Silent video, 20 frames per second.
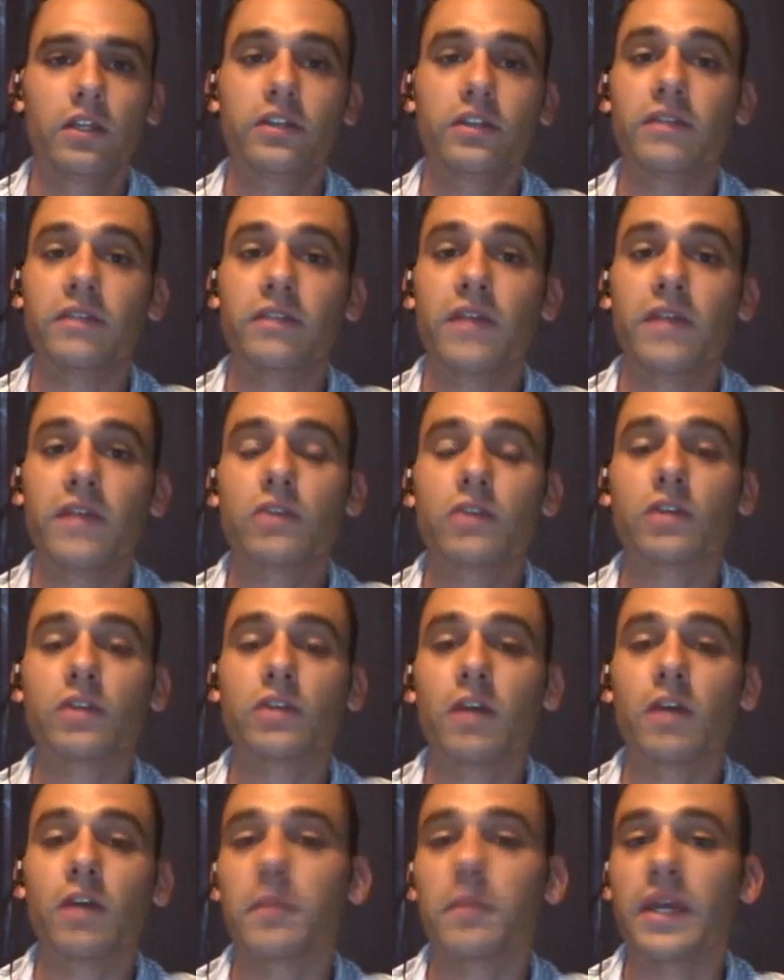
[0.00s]
The federal
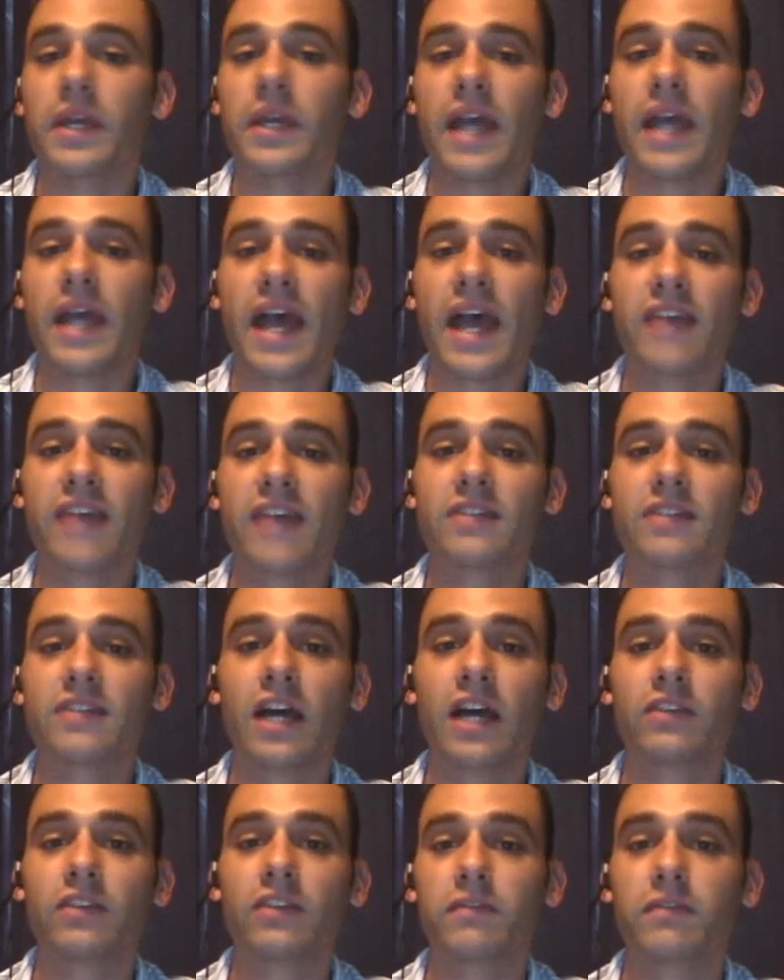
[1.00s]
government has
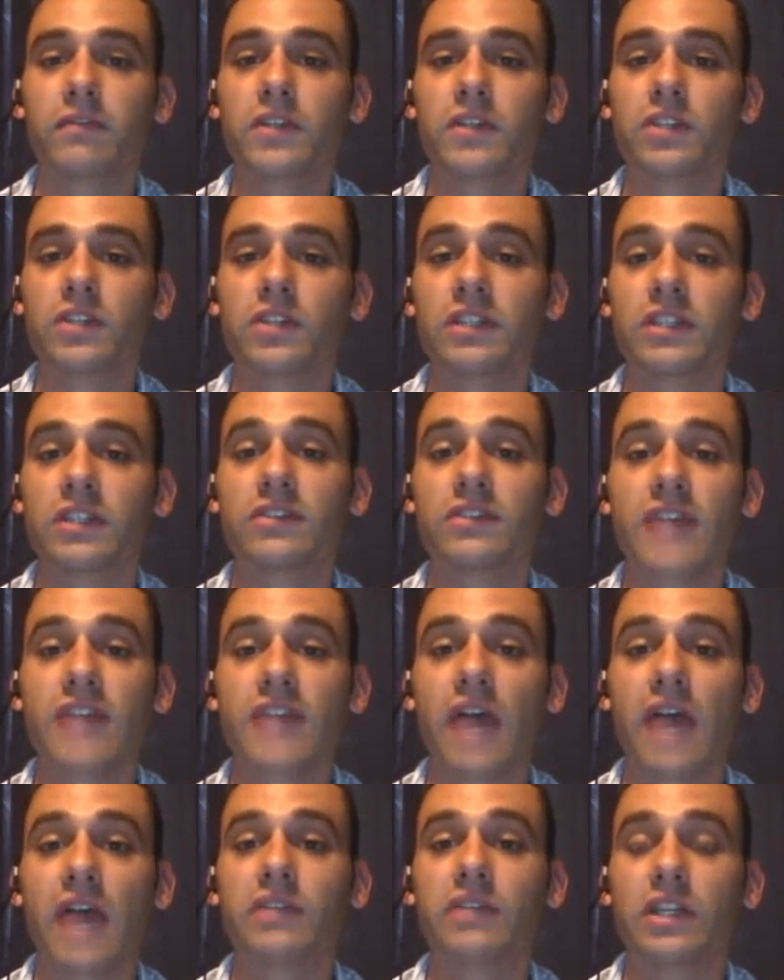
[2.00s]
not sufficiently
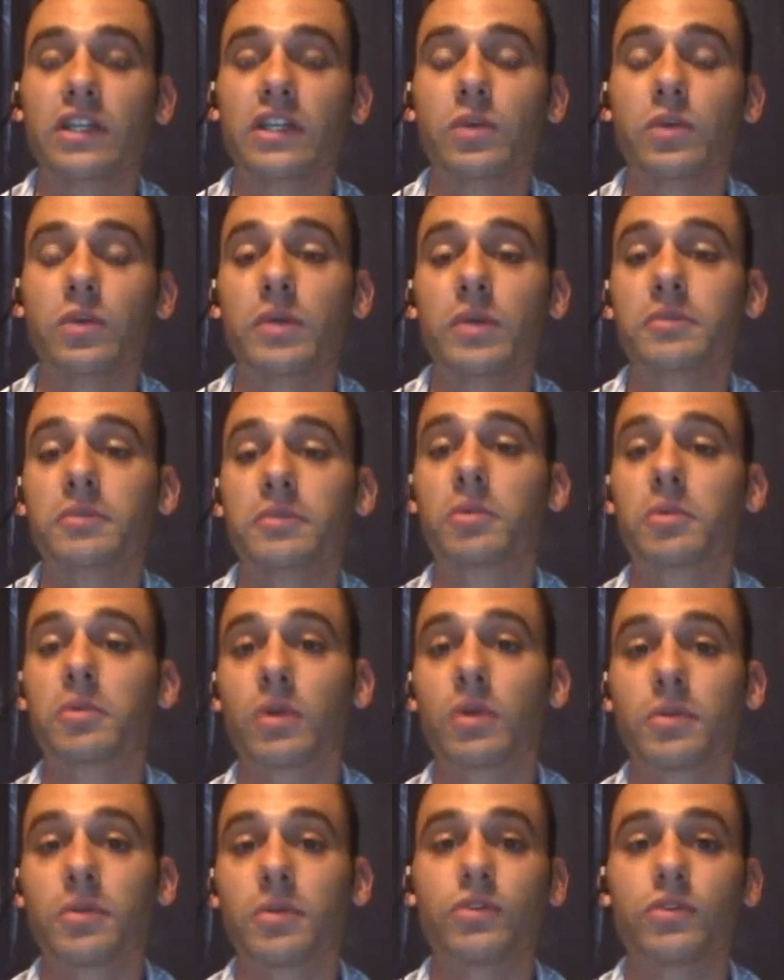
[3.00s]
staffed and equipped a
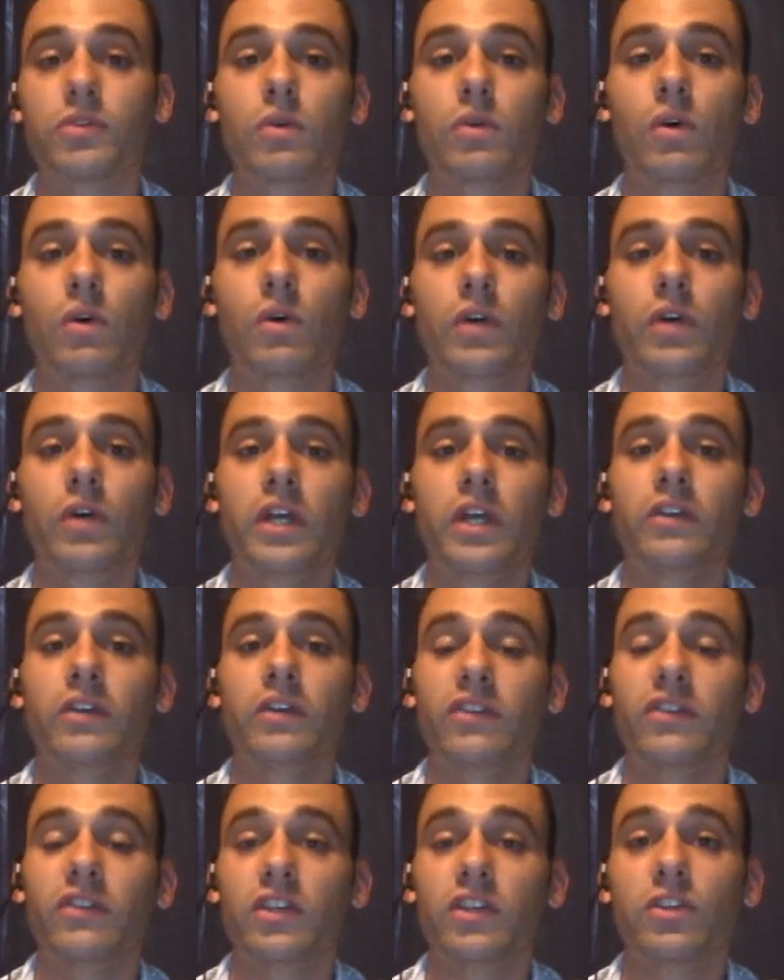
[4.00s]
border patrol
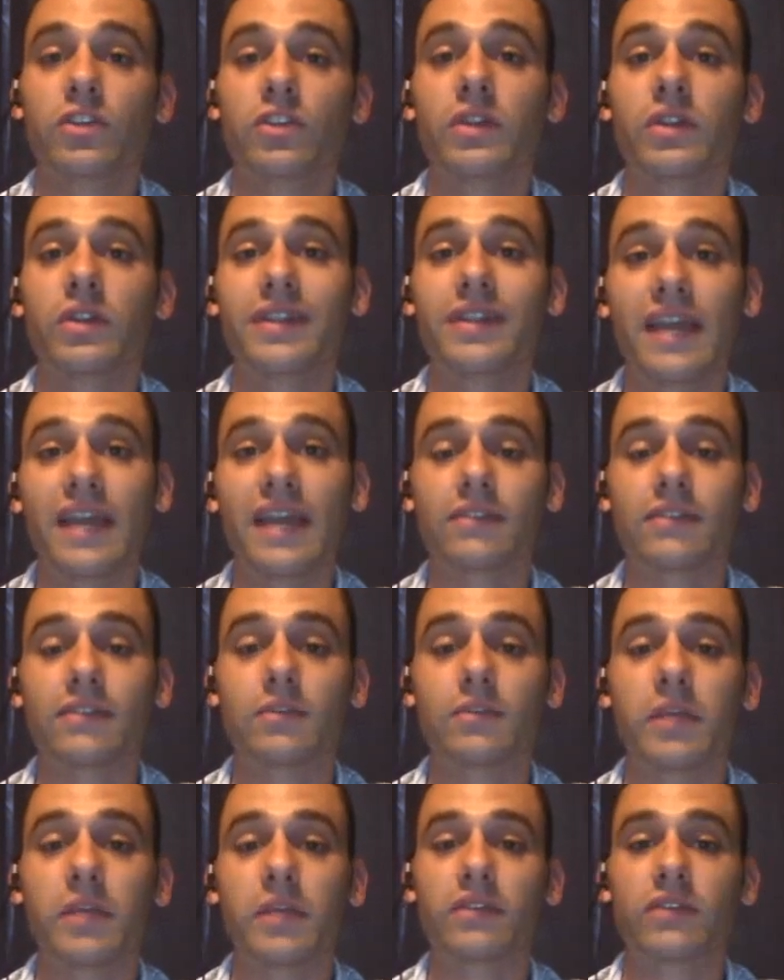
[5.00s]
to secure the
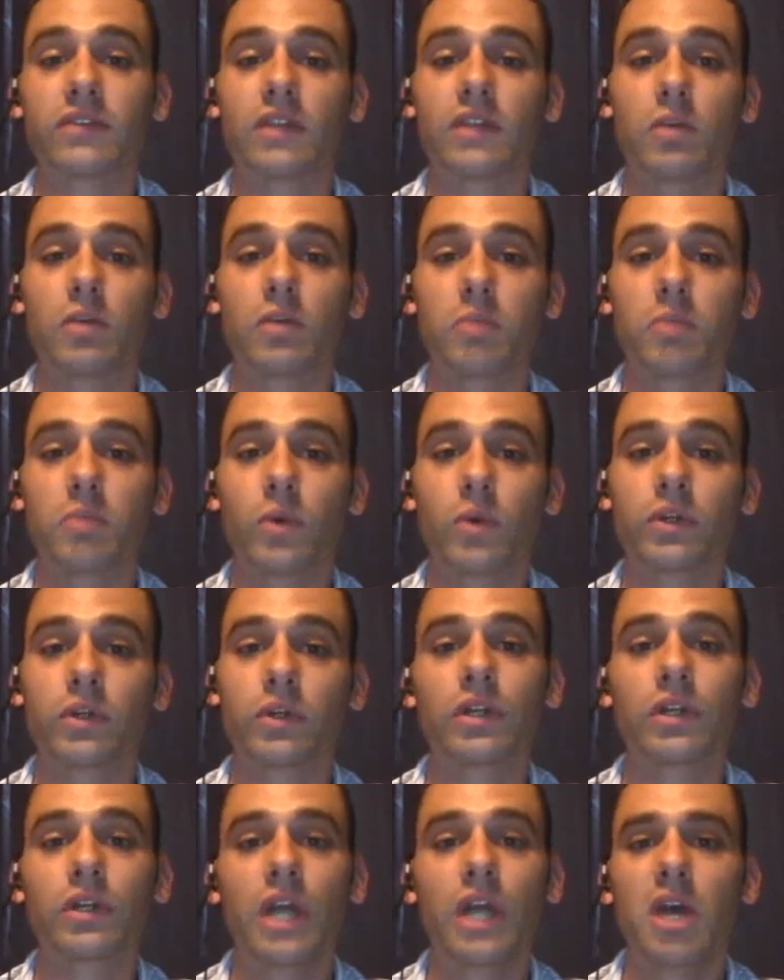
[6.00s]
Texas-Mexico
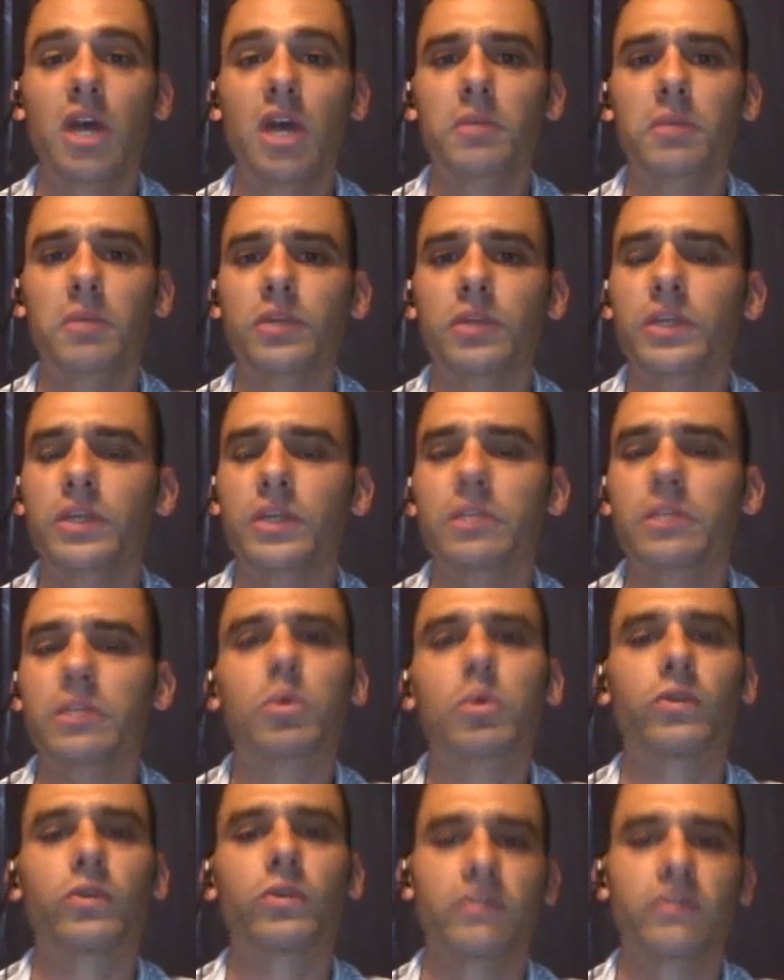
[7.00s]
border between the
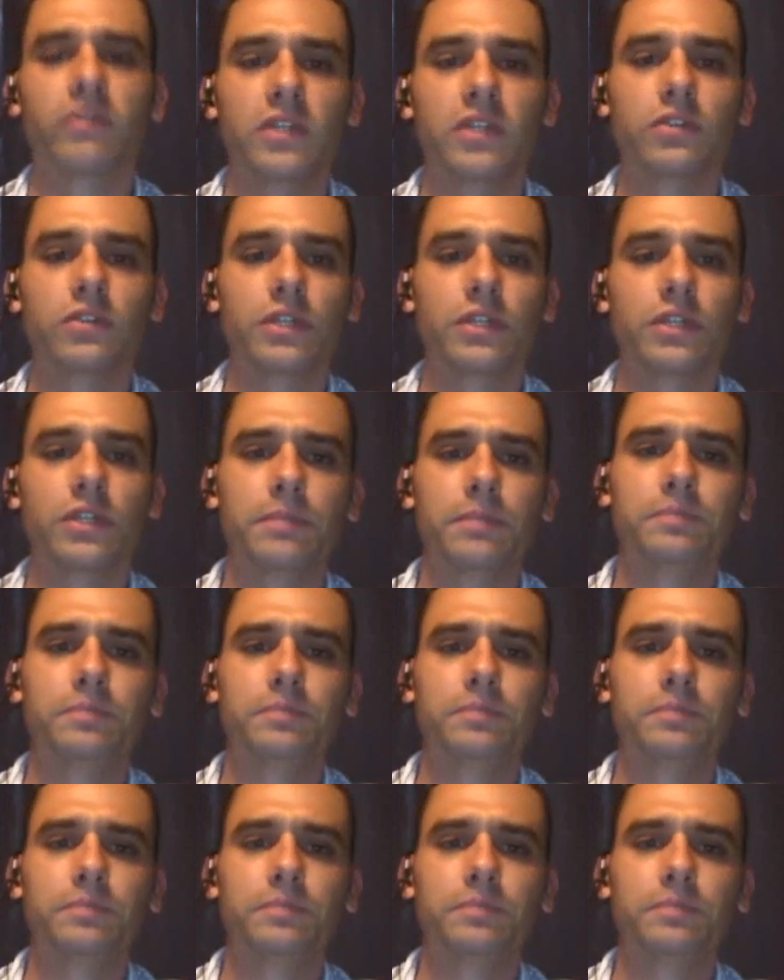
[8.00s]
ports of entry.